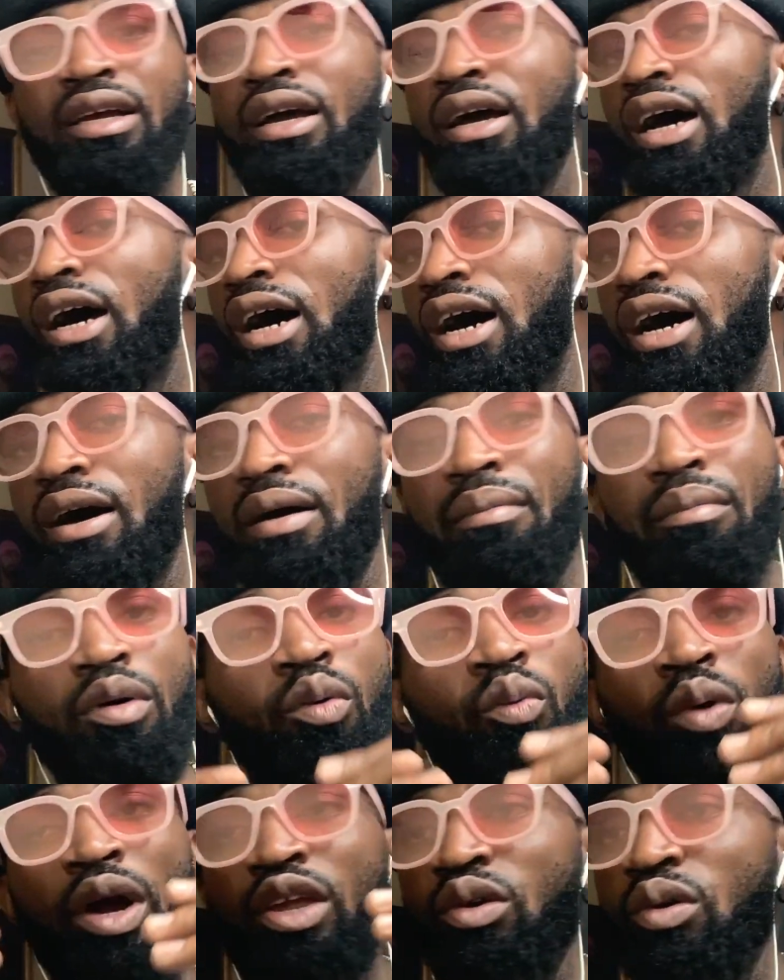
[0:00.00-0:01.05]

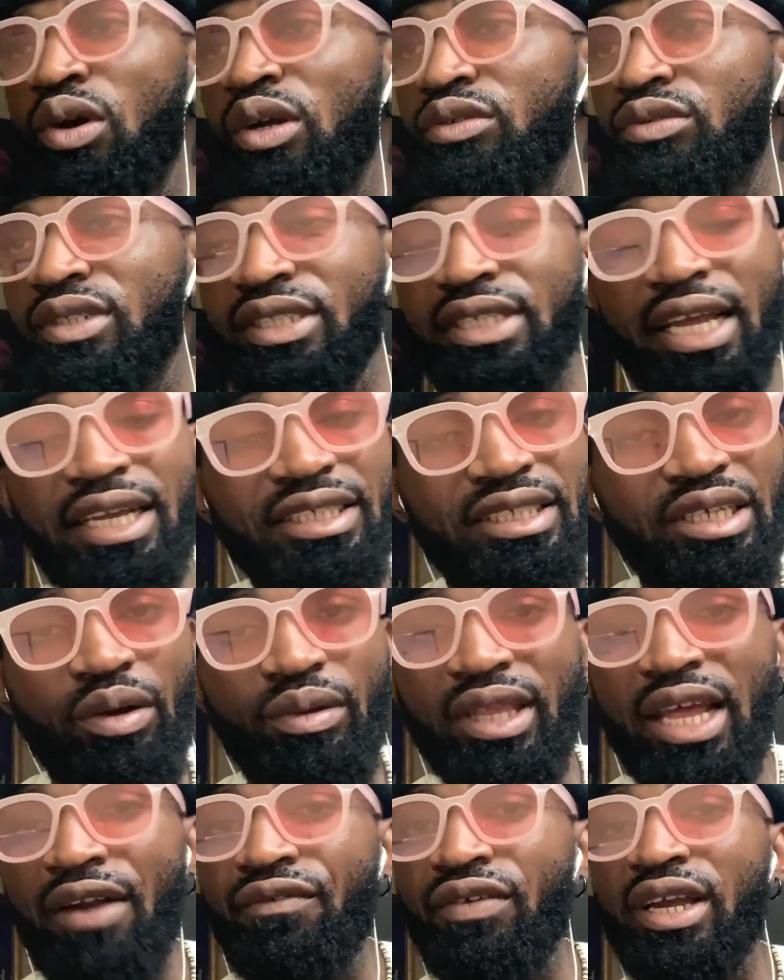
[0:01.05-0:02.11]
where you're going to stay in
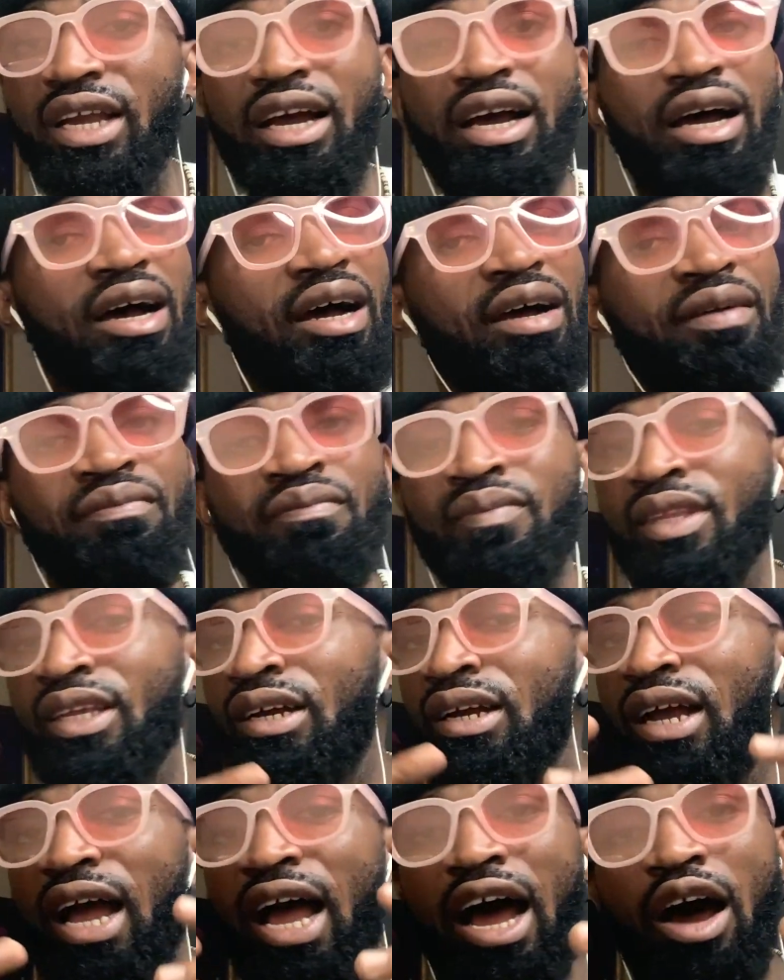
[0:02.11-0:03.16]
South Africa,
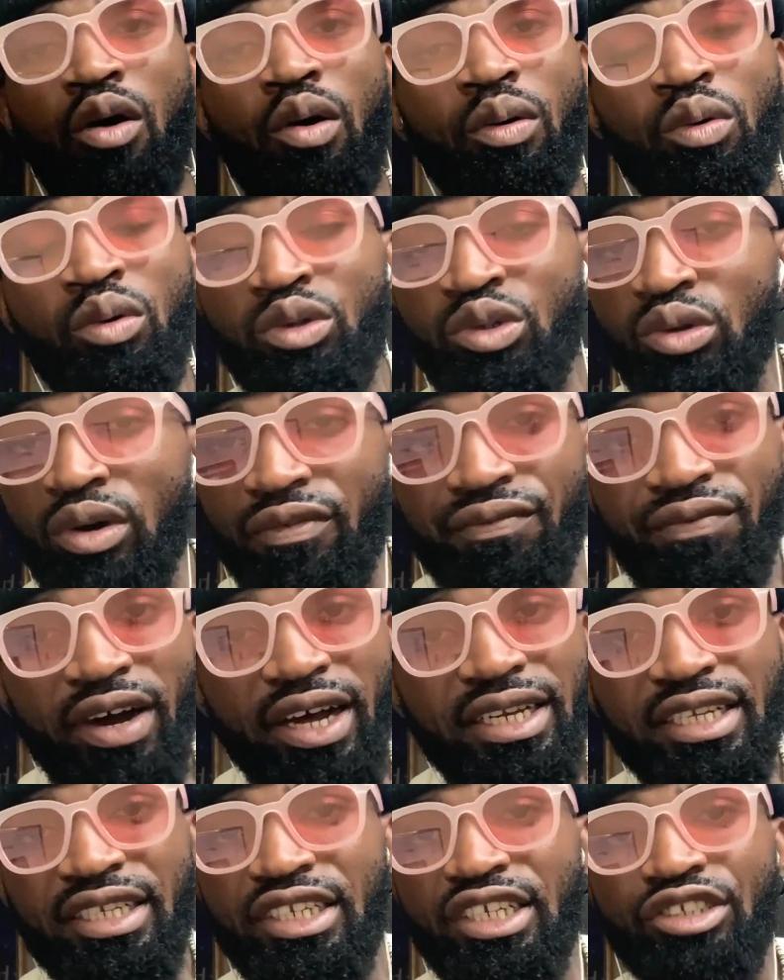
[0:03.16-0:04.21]
how you're
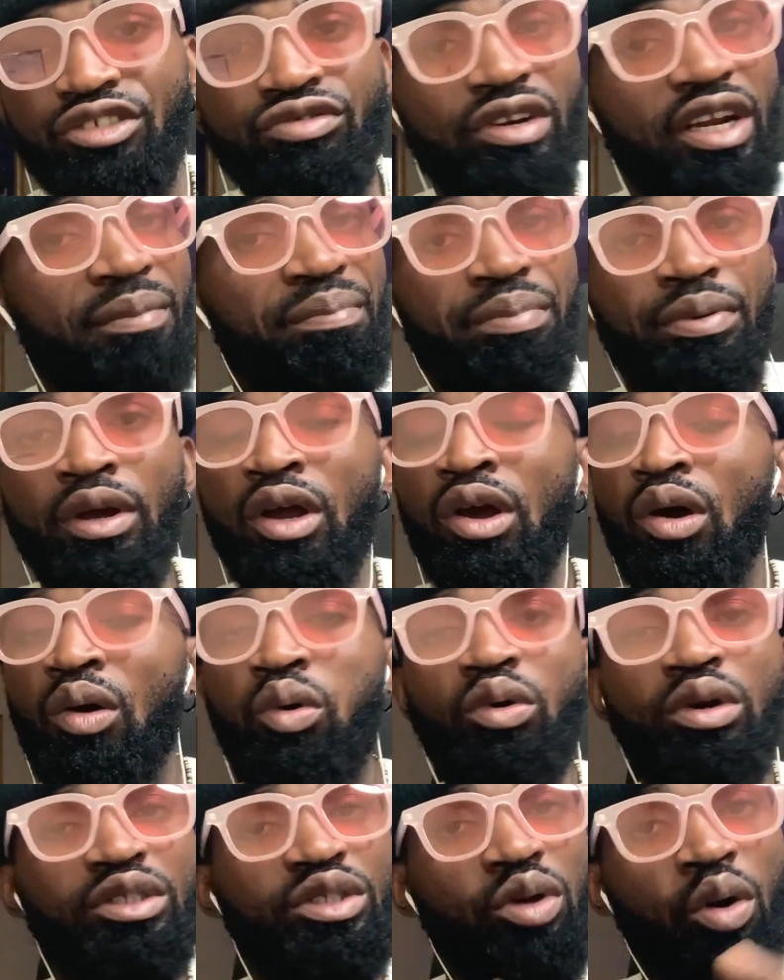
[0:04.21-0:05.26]
funding the trip,
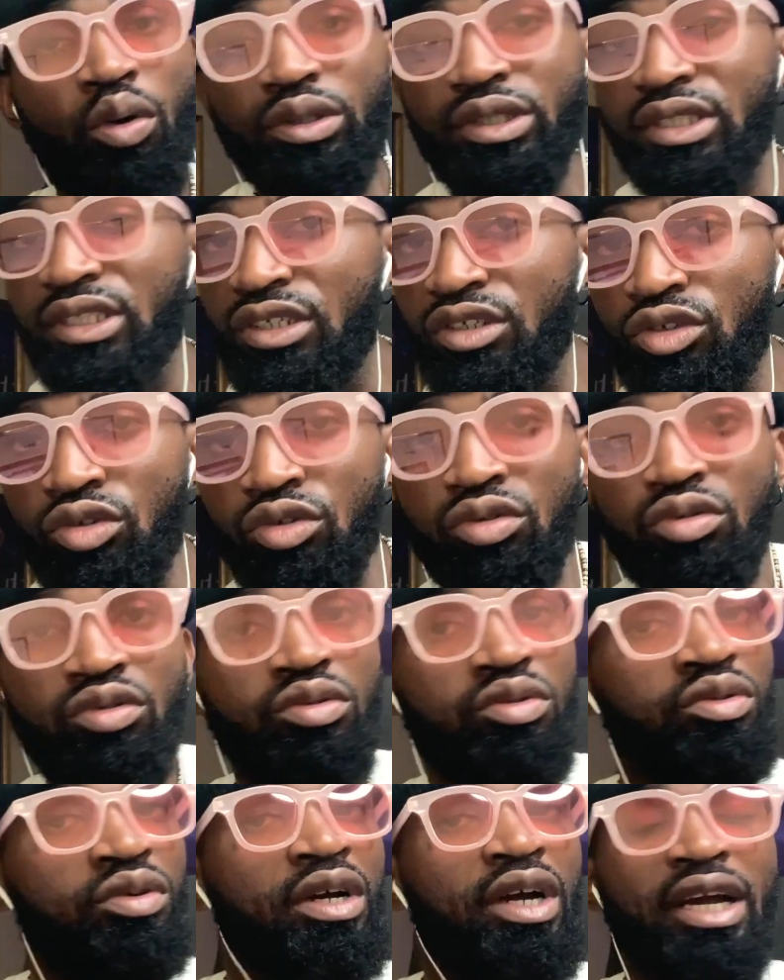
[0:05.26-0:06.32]
who is hosting
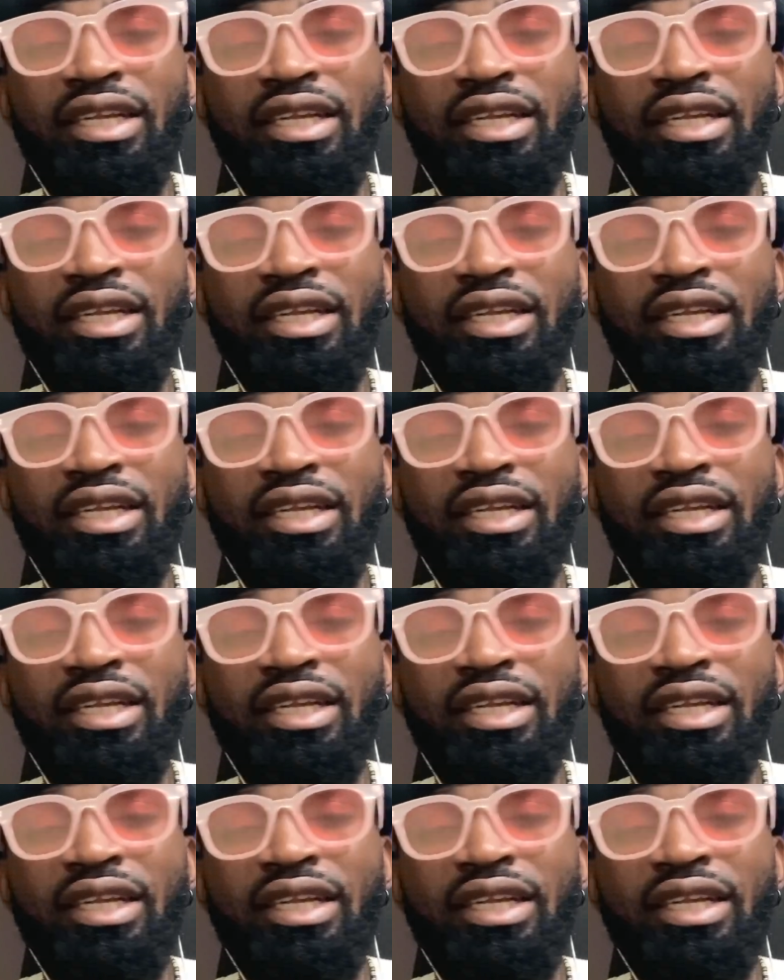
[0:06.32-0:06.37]
you,